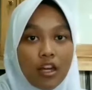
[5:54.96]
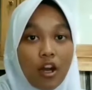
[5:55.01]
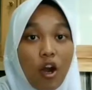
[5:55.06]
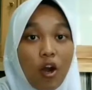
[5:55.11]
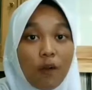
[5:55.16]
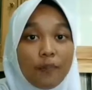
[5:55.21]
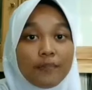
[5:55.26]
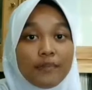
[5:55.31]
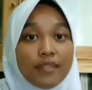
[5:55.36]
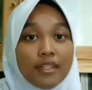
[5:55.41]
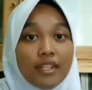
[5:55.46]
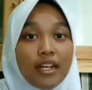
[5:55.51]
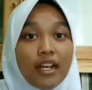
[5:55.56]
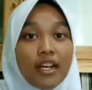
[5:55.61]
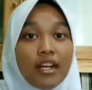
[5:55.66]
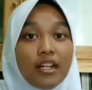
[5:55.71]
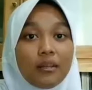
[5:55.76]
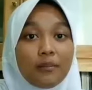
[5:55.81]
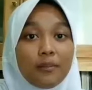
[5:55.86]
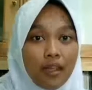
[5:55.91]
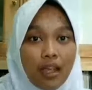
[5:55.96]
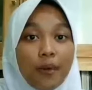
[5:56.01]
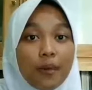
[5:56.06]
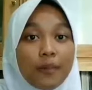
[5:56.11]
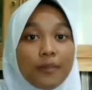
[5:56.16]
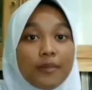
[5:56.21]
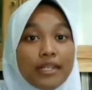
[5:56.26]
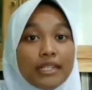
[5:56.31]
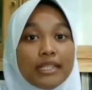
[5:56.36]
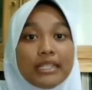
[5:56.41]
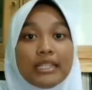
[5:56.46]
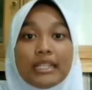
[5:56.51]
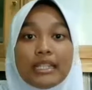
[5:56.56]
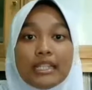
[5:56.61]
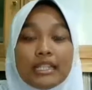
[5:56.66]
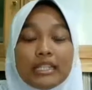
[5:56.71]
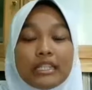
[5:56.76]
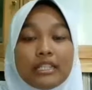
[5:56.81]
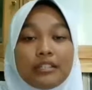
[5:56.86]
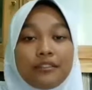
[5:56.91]
The optical
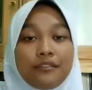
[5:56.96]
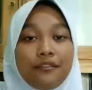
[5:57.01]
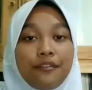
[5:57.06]
properties